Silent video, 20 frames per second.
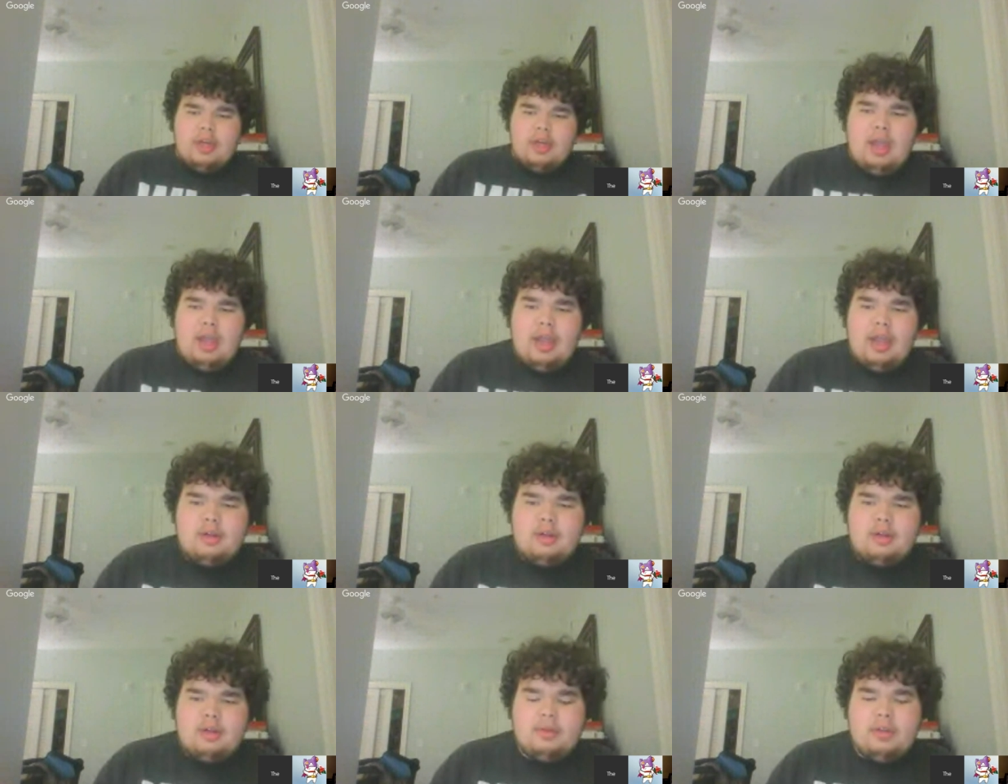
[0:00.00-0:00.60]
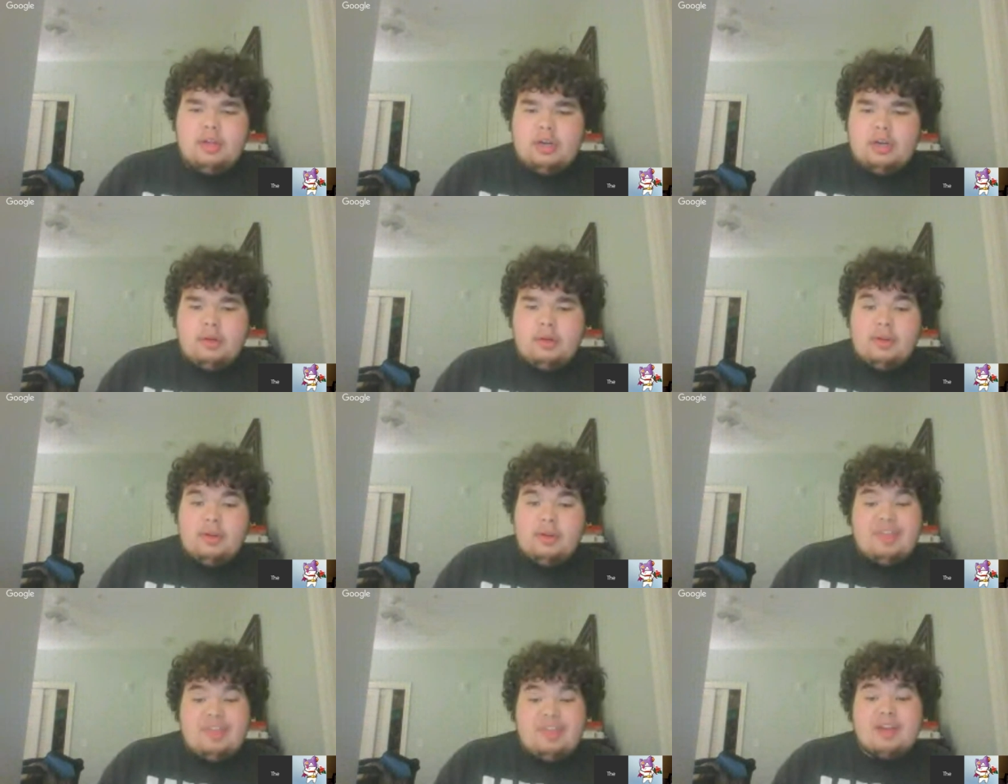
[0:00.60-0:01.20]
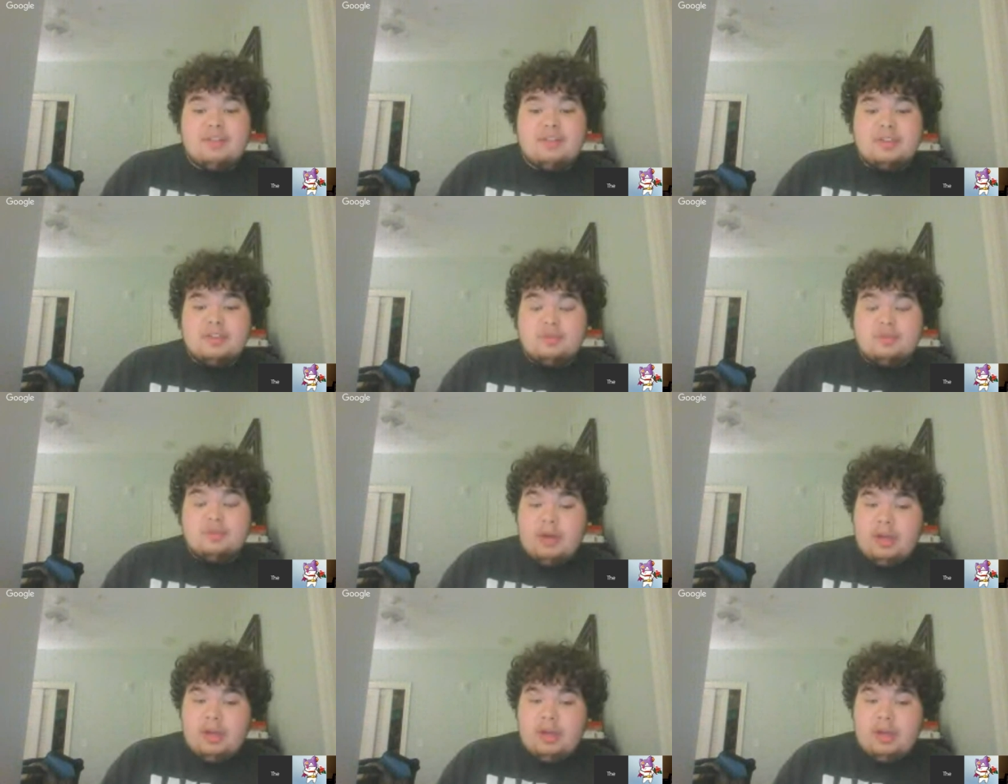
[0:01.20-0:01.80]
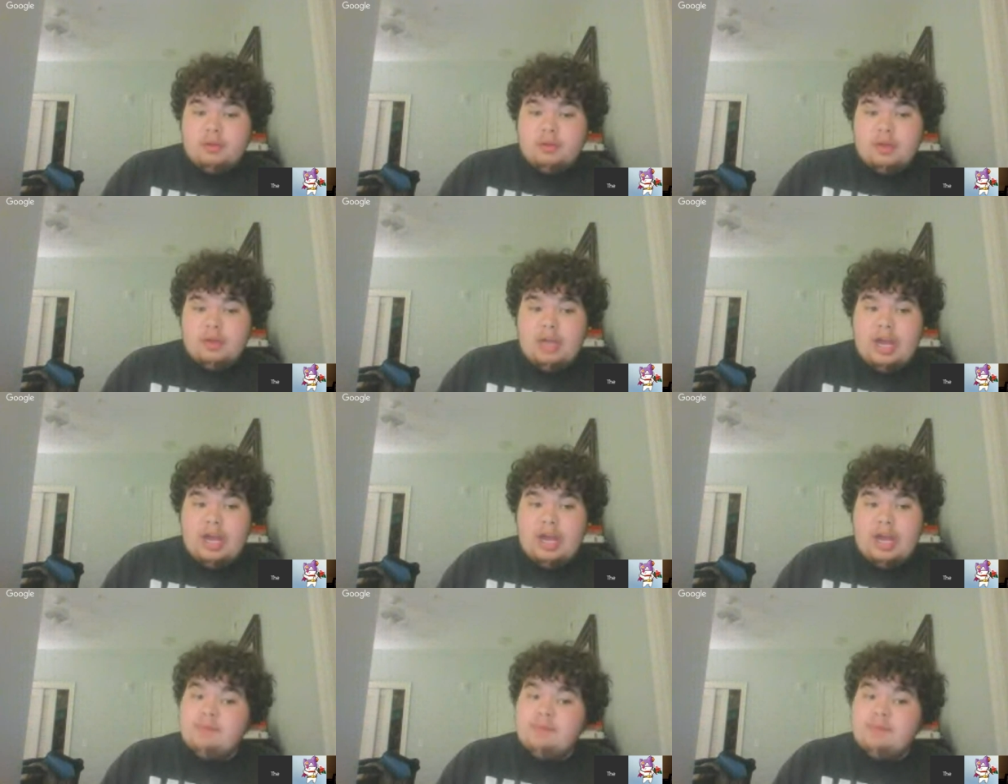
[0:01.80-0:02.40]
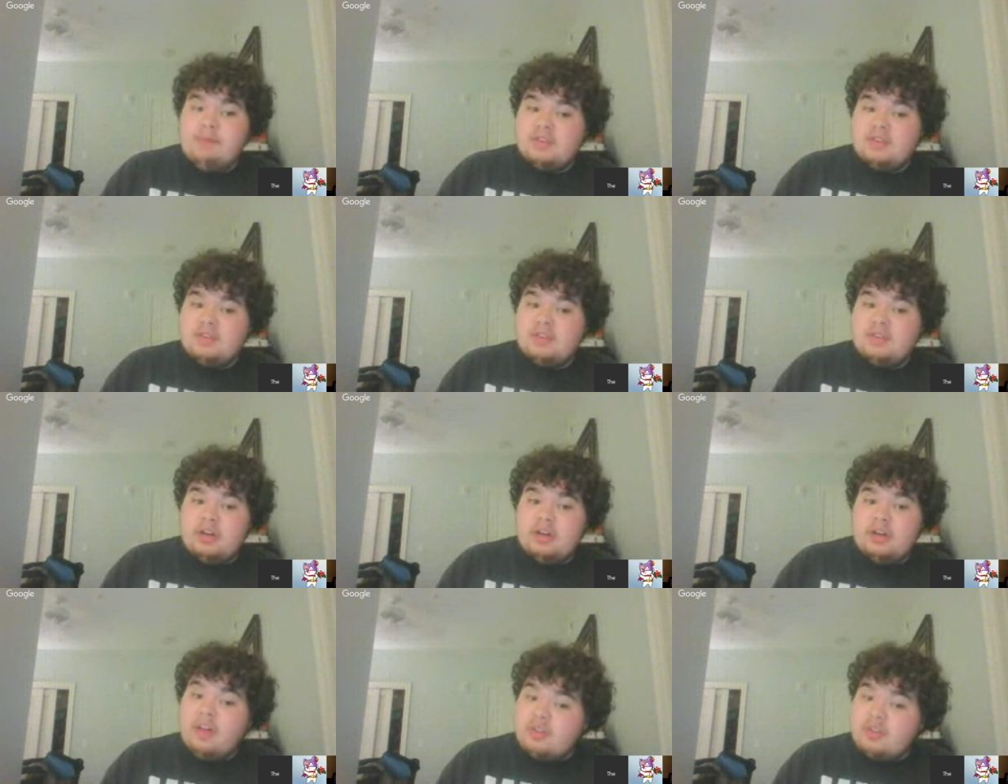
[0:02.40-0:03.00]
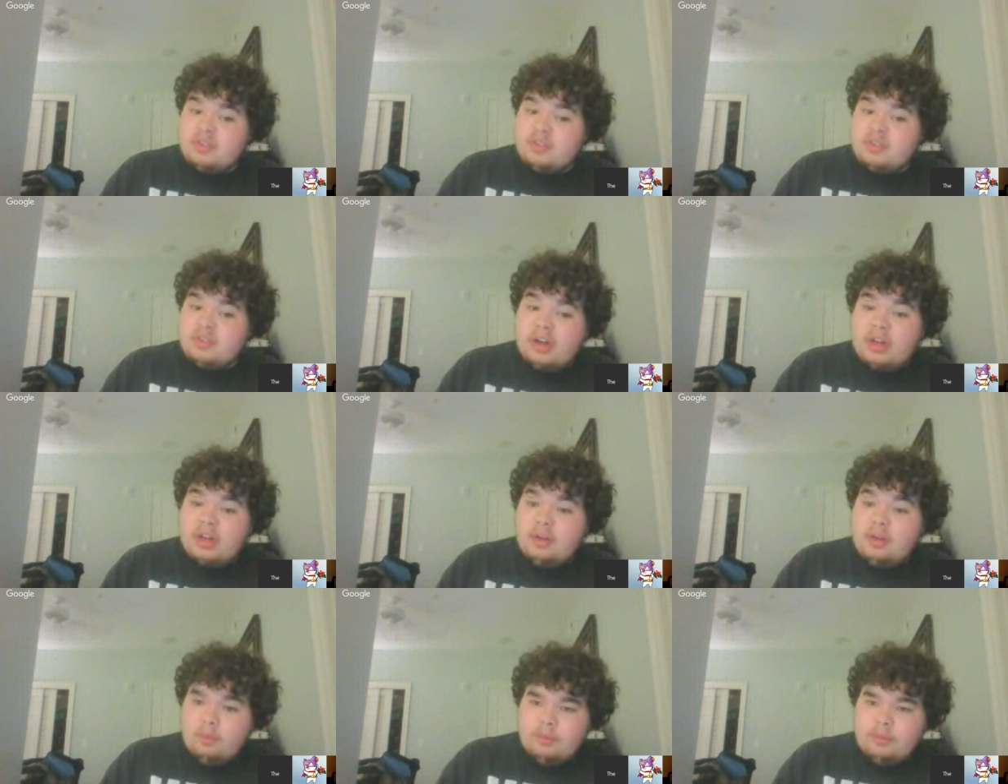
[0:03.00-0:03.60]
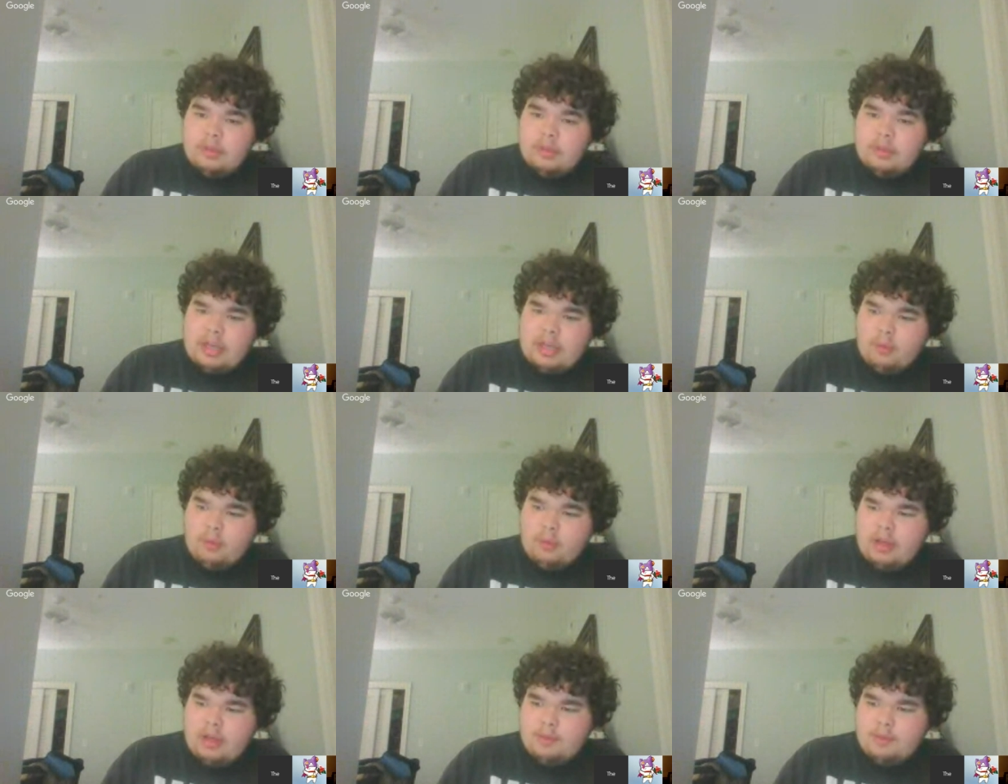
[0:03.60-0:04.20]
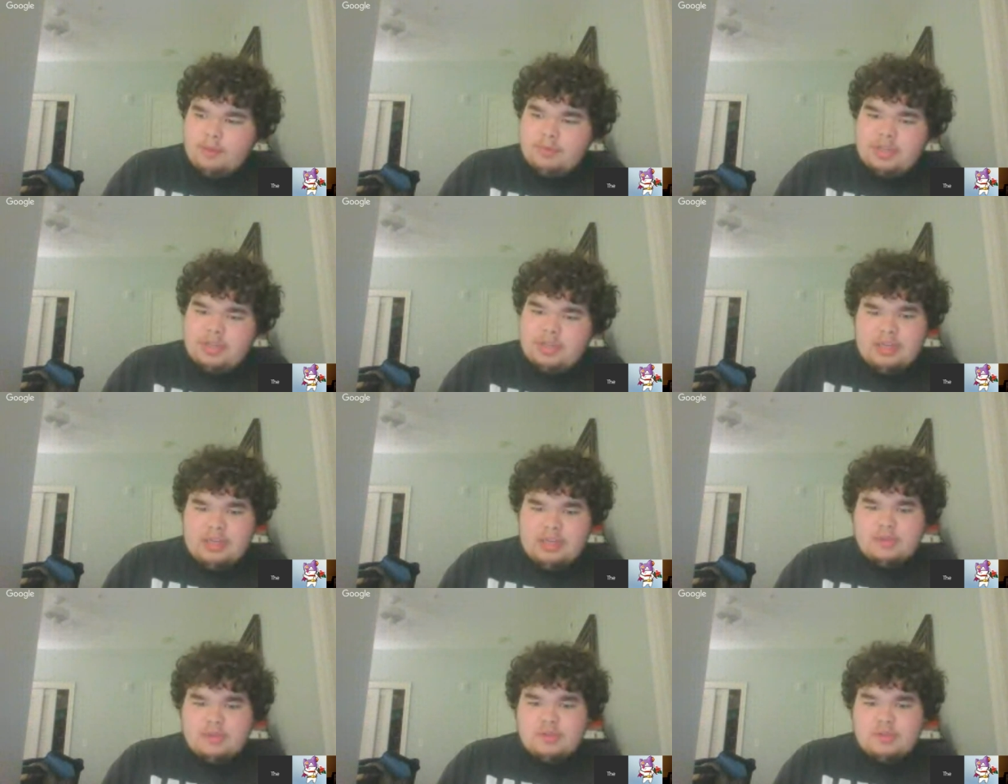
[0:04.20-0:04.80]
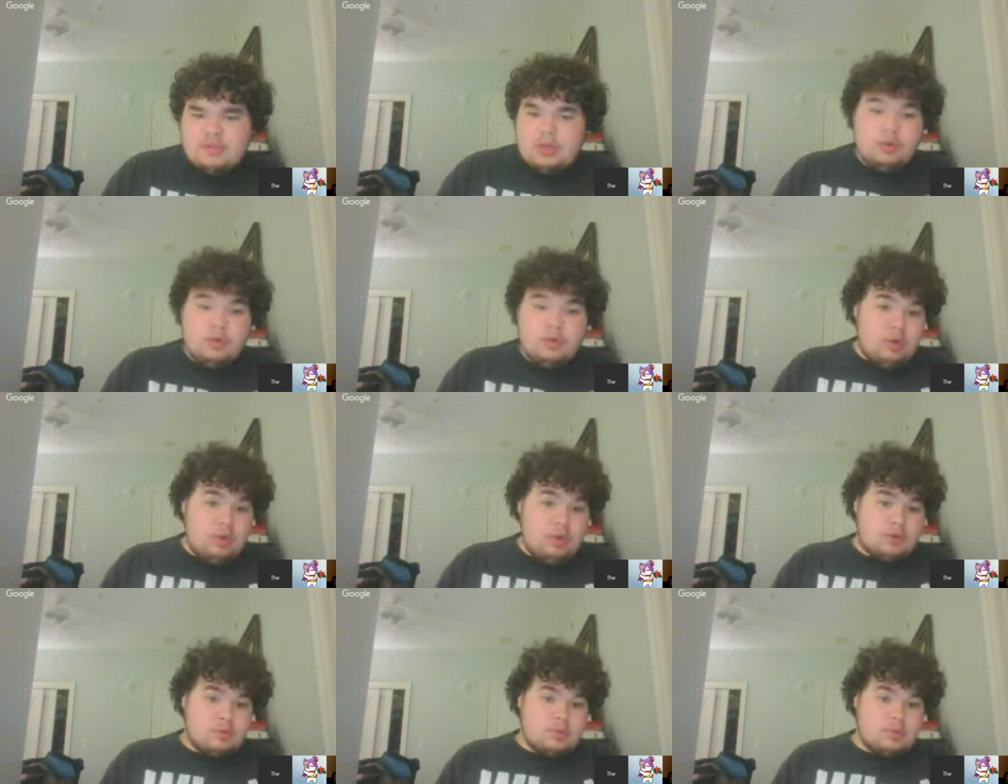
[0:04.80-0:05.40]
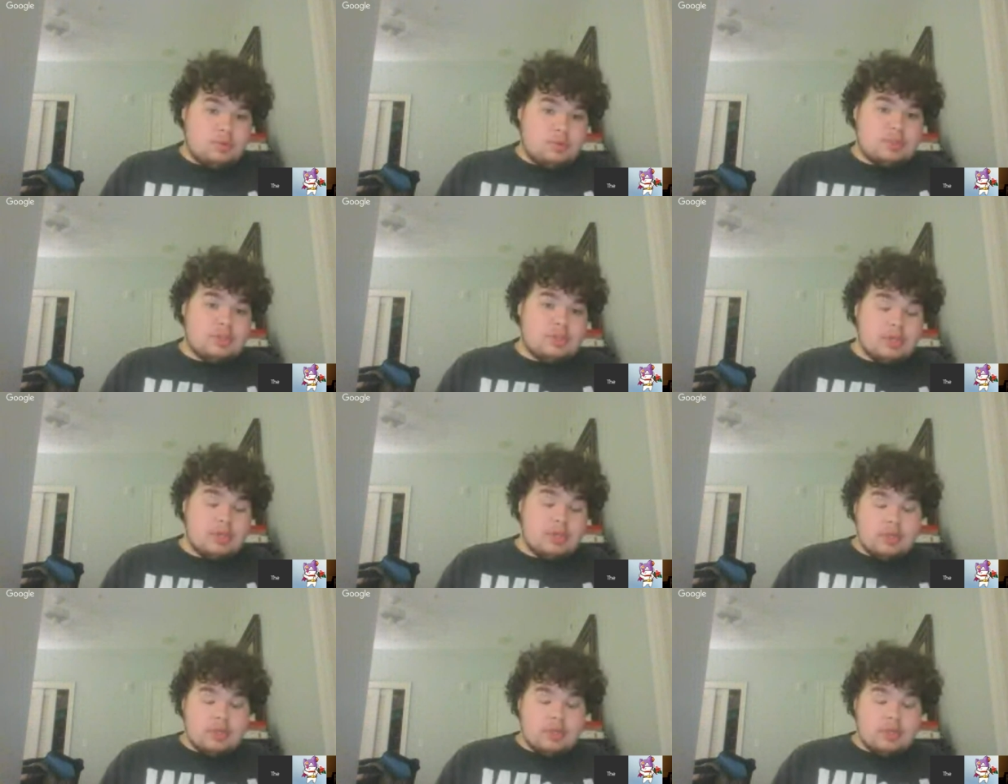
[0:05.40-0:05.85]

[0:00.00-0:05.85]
And, if that does well, I may start another saga, while I'm playing it. So who knows?